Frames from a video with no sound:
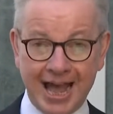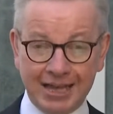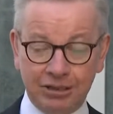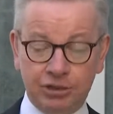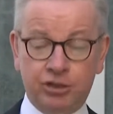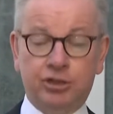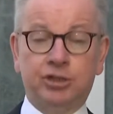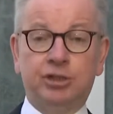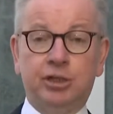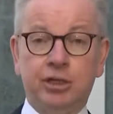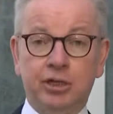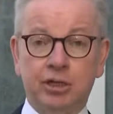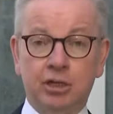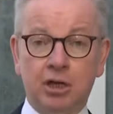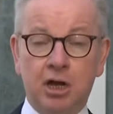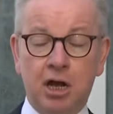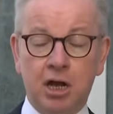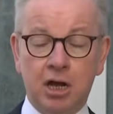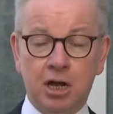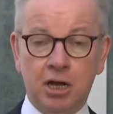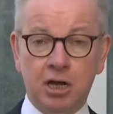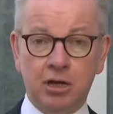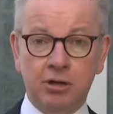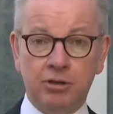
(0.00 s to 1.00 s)
cancelling
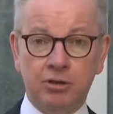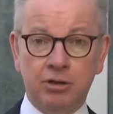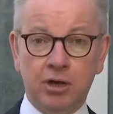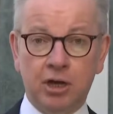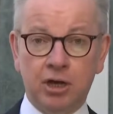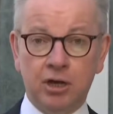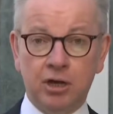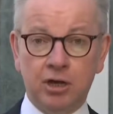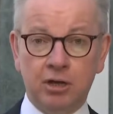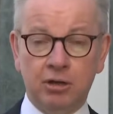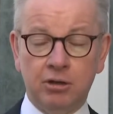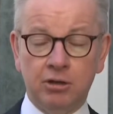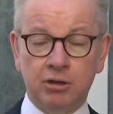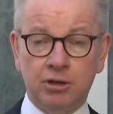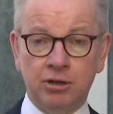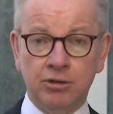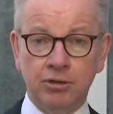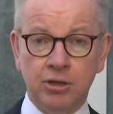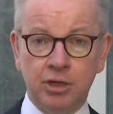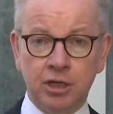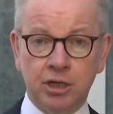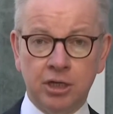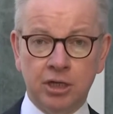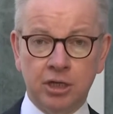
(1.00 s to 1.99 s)

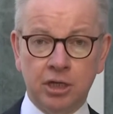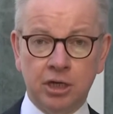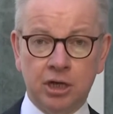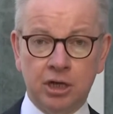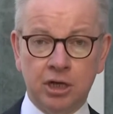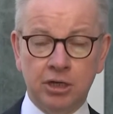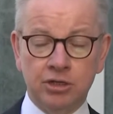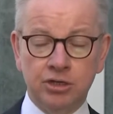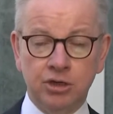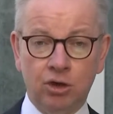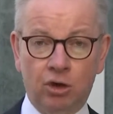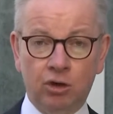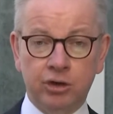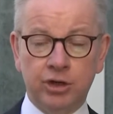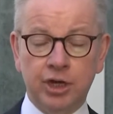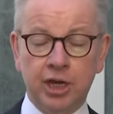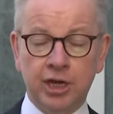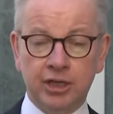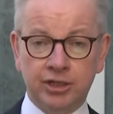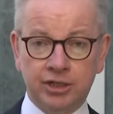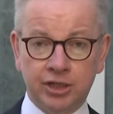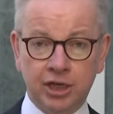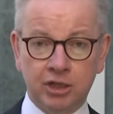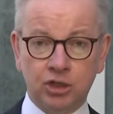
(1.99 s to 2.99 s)
the
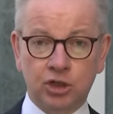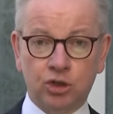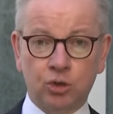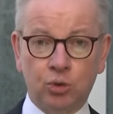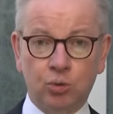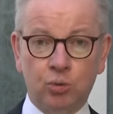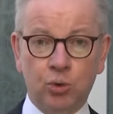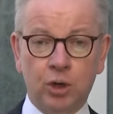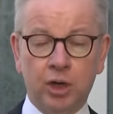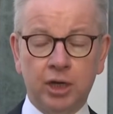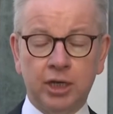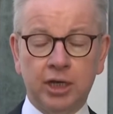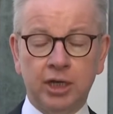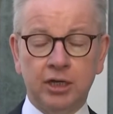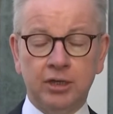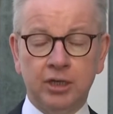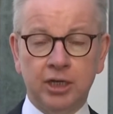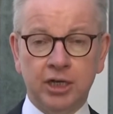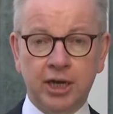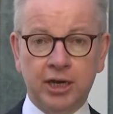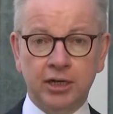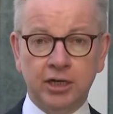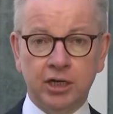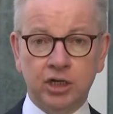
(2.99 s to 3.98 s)
non-essential work
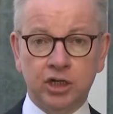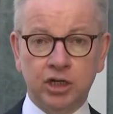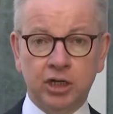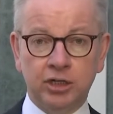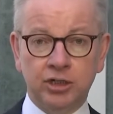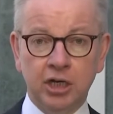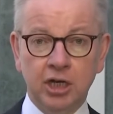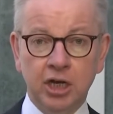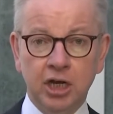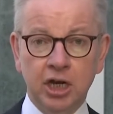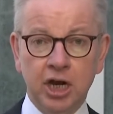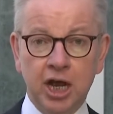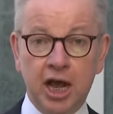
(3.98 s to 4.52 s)
in the NHS,